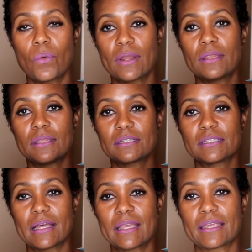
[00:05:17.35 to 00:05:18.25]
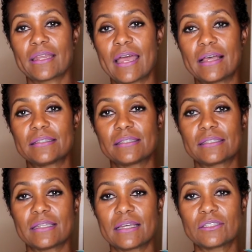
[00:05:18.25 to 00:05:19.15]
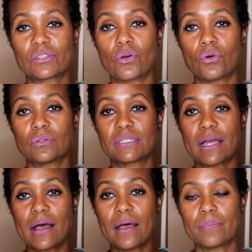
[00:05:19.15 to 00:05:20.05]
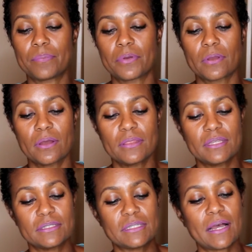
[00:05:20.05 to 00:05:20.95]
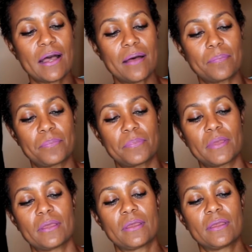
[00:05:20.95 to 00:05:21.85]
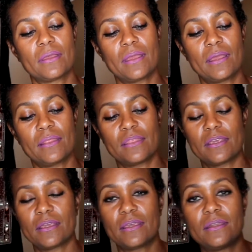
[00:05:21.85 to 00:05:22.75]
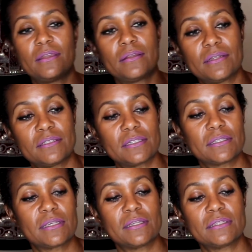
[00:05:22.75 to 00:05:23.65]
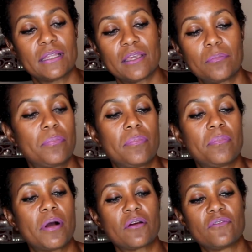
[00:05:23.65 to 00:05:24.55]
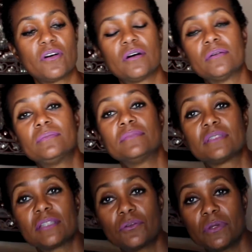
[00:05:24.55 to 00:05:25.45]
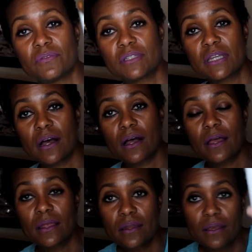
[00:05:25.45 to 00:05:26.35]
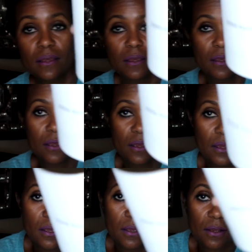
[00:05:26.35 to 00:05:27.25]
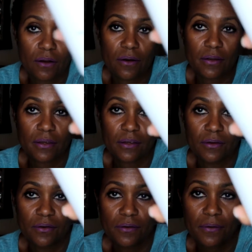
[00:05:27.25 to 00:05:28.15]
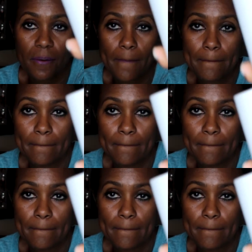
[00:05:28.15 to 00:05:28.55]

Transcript: what it looks like. It has this nice gold top on the top, and then it just says Les Parfums Louis Vuitton on here.